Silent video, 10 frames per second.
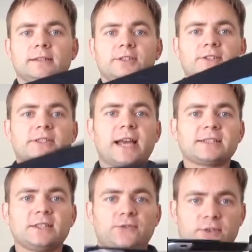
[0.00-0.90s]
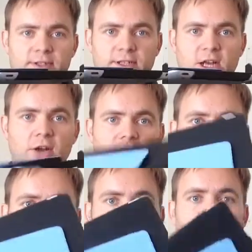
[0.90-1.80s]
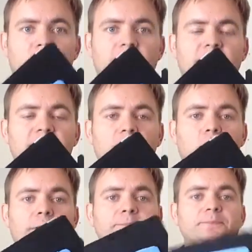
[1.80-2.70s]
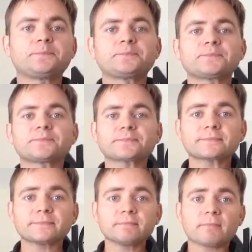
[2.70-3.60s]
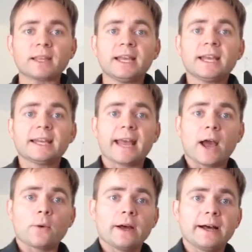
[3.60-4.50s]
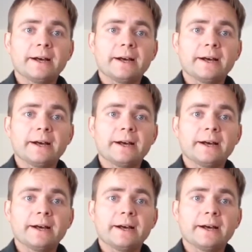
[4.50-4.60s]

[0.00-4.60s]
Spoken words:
this is the size difference of the big one and the small one. Now,